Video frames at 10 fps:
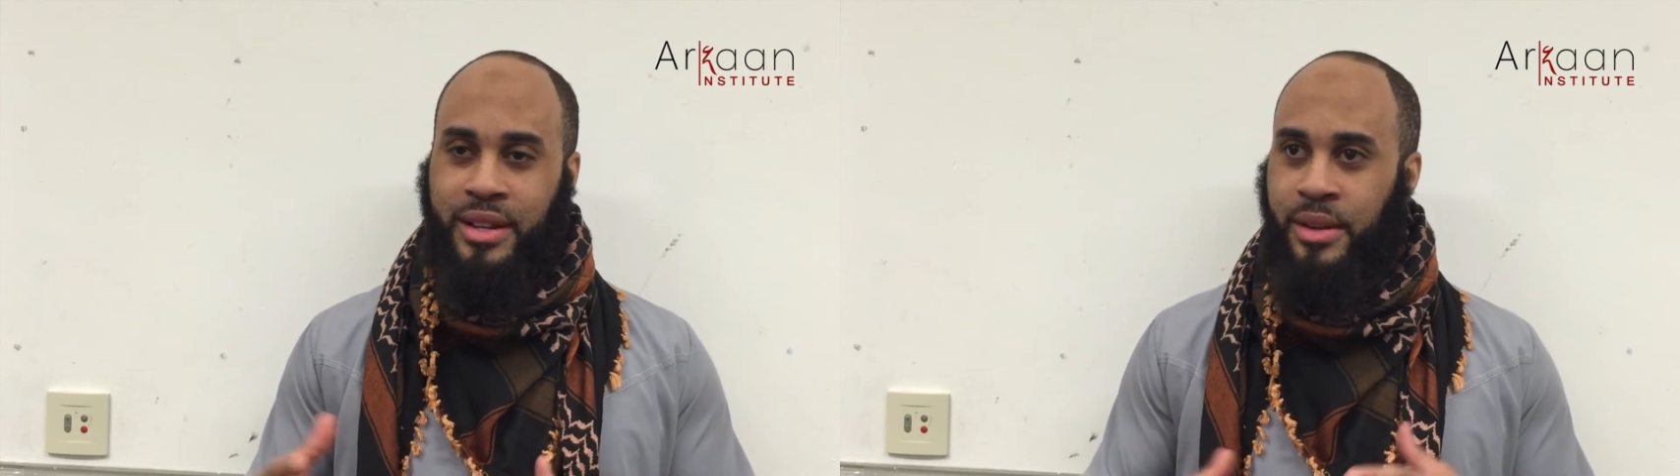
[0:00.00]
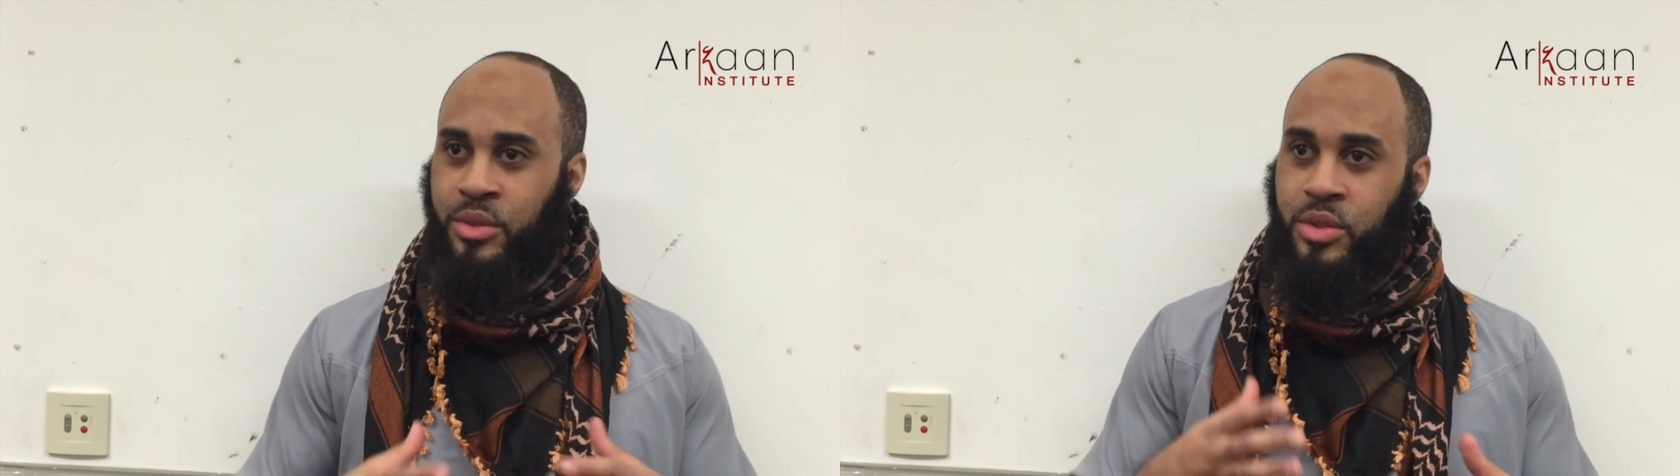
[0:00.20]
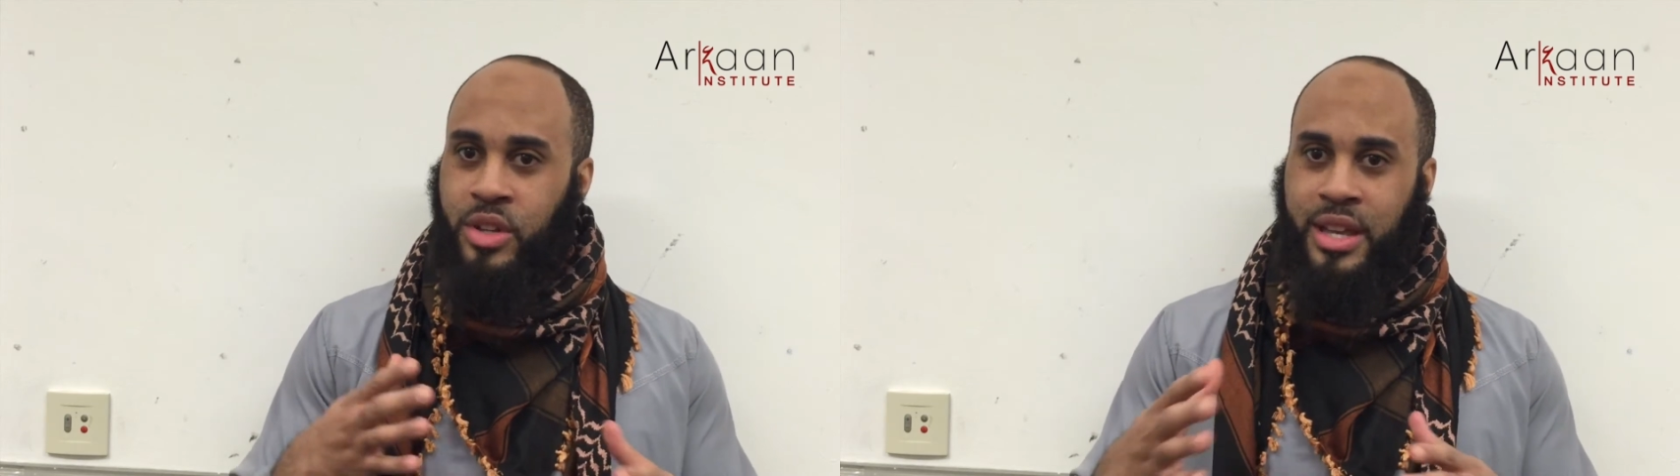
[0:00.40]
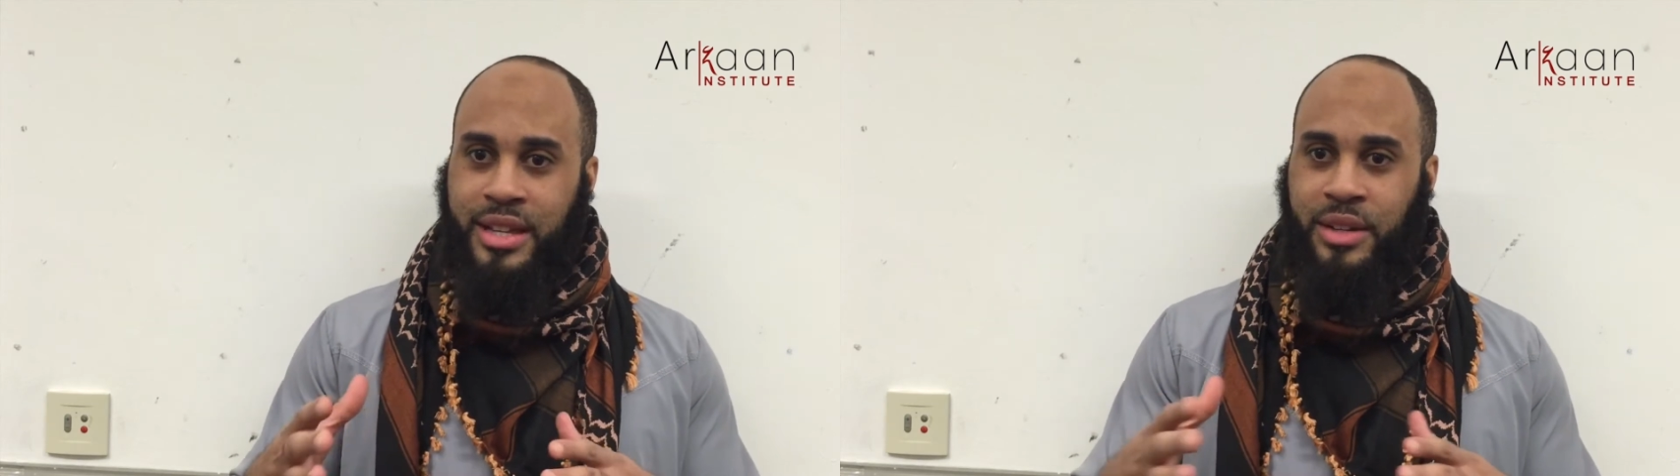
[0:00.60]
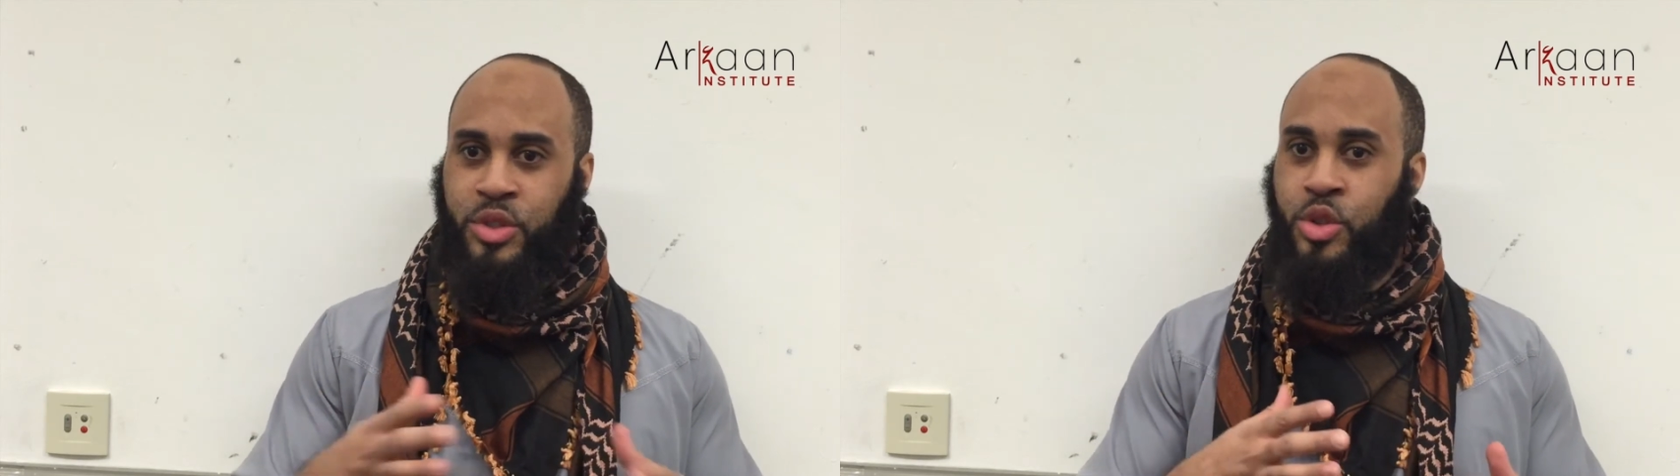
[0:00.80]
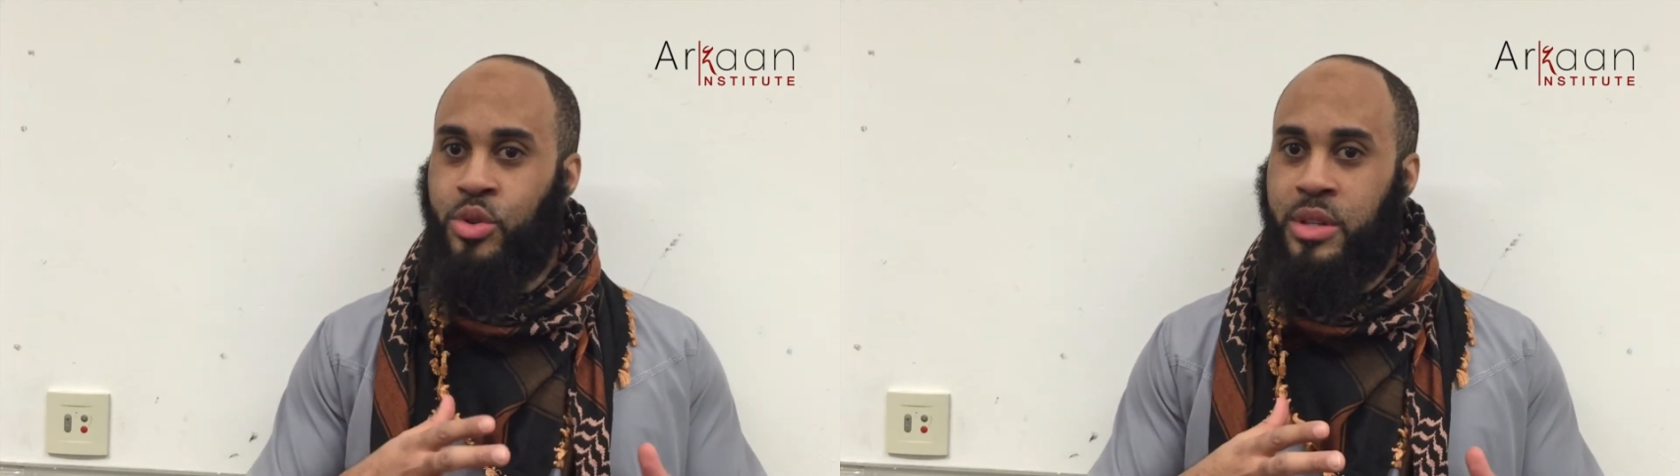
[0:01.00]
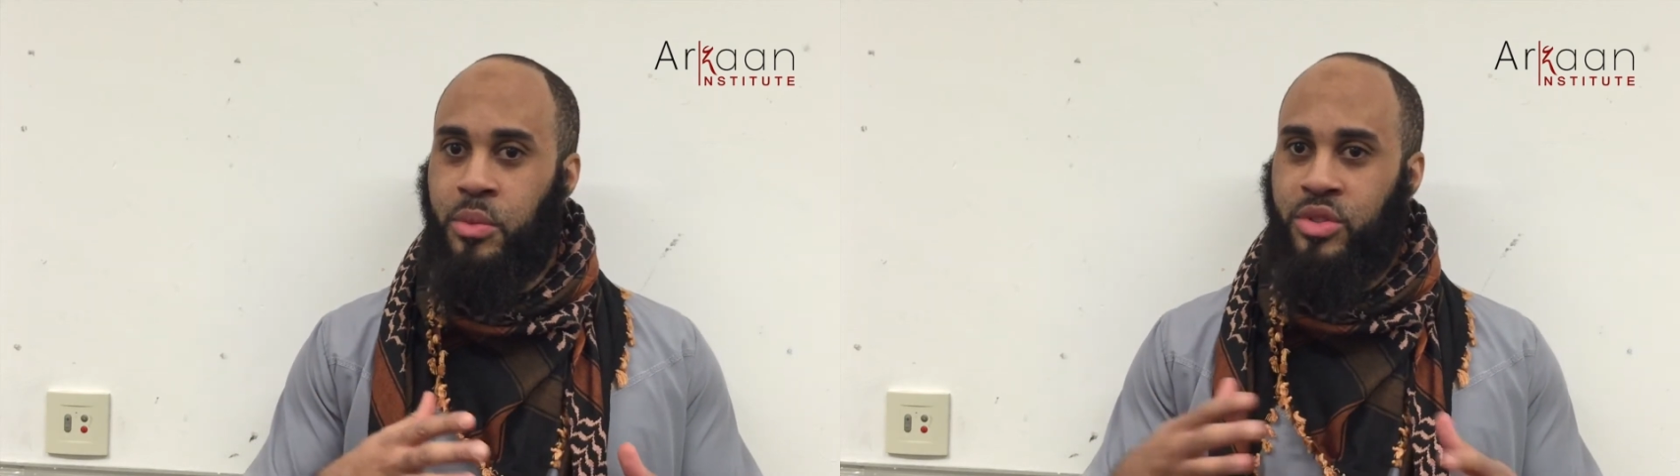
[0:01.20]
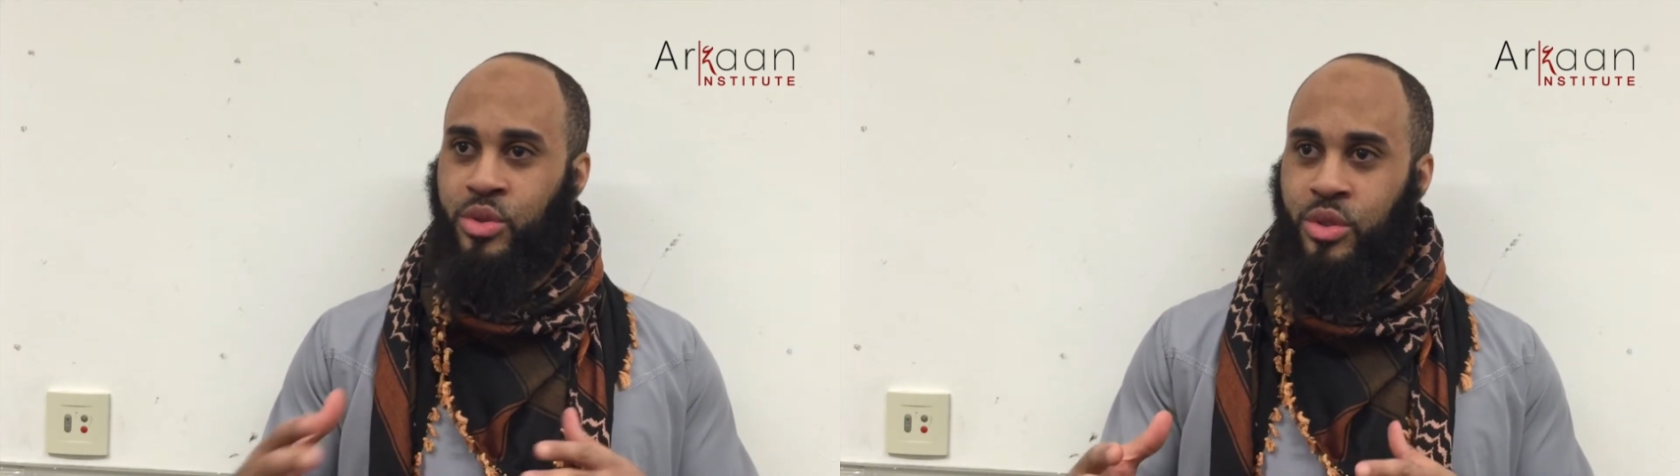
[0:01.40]
And I was kind of choosing
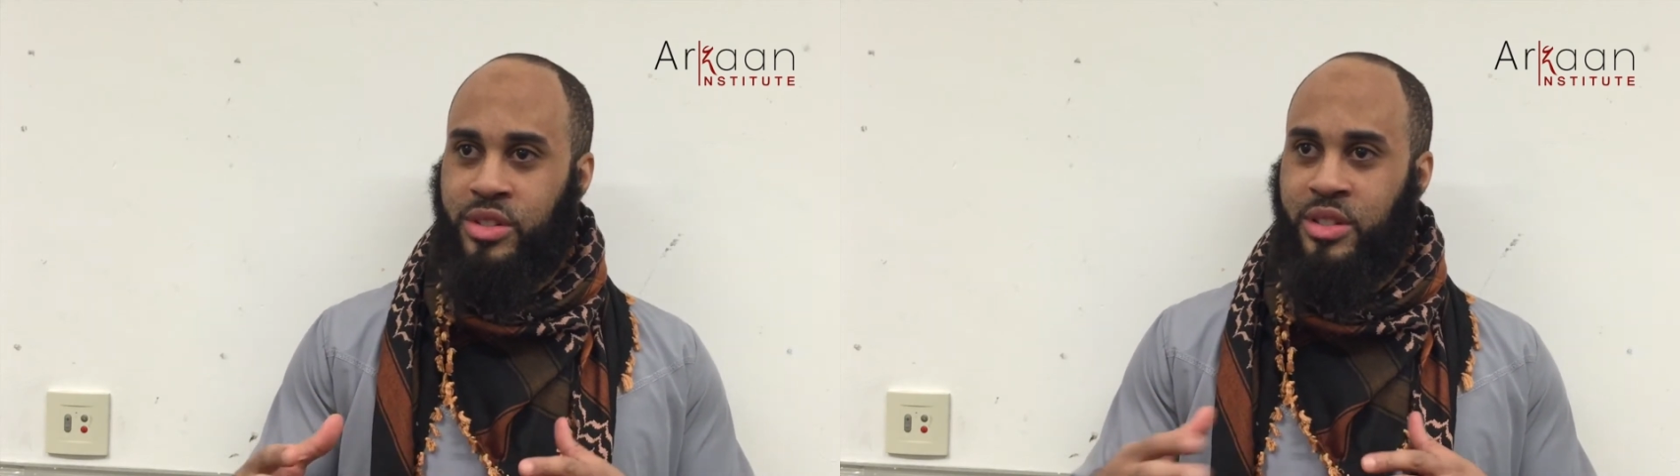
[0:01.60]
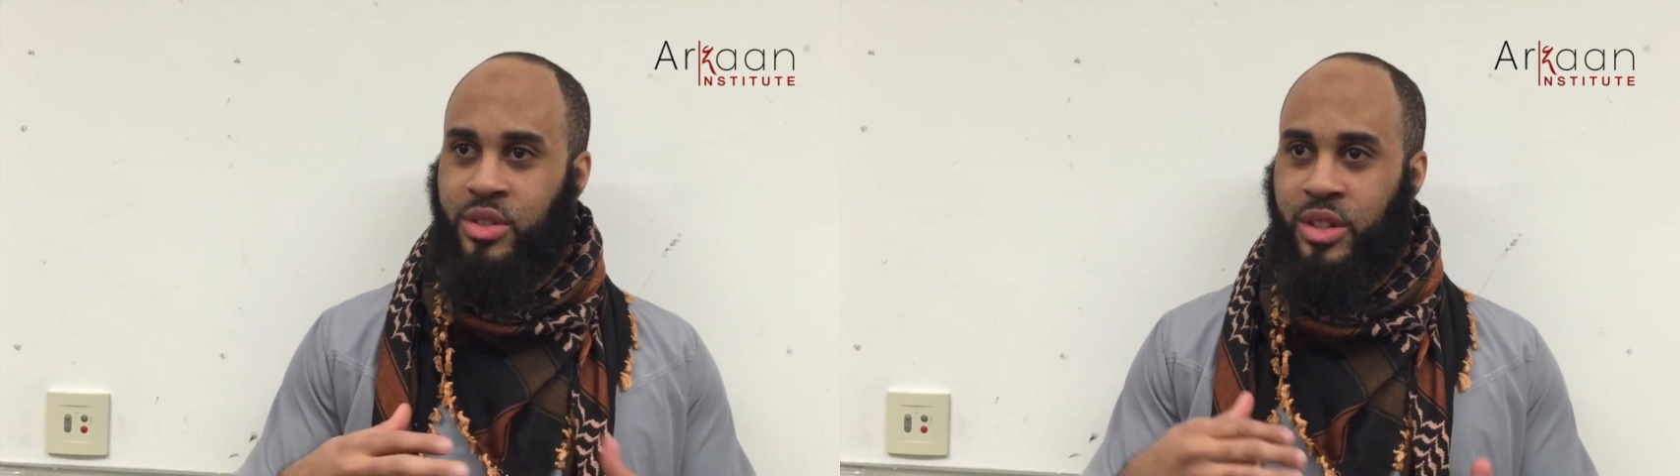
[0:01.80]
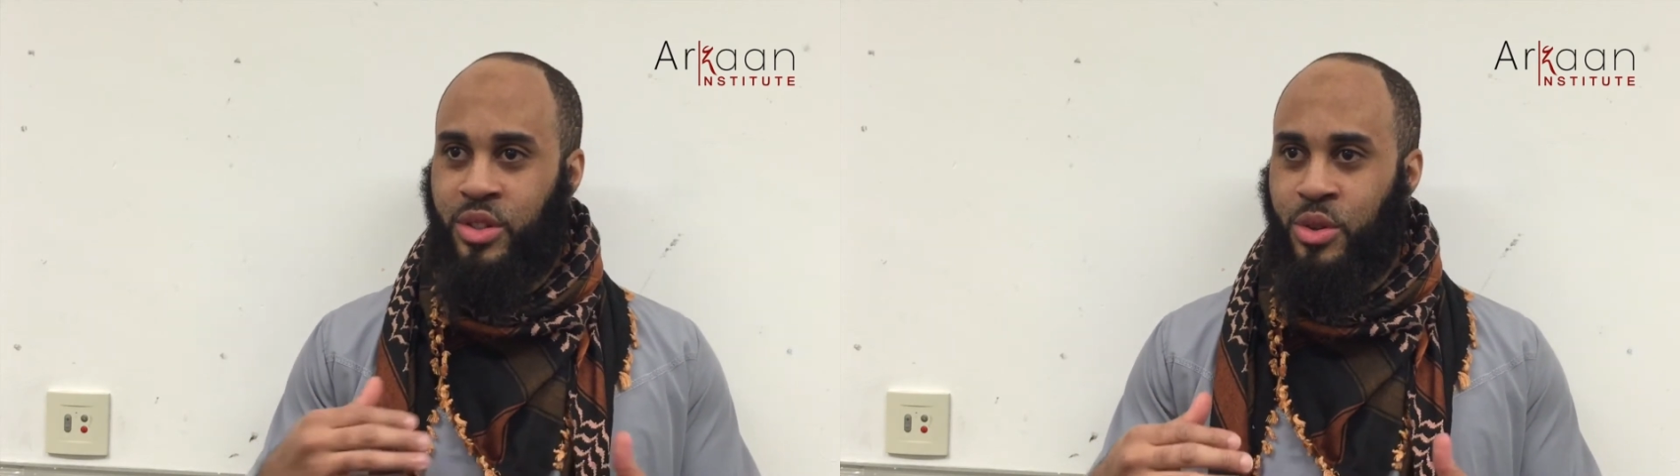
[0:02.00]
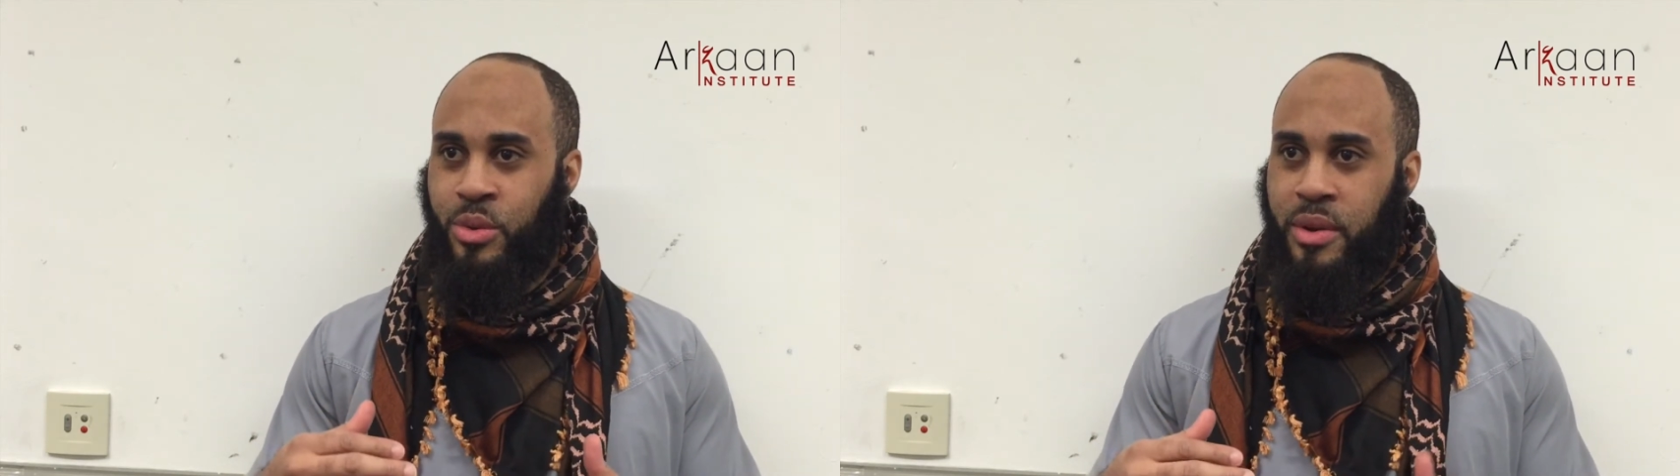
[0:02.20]
what surahs I was going to do,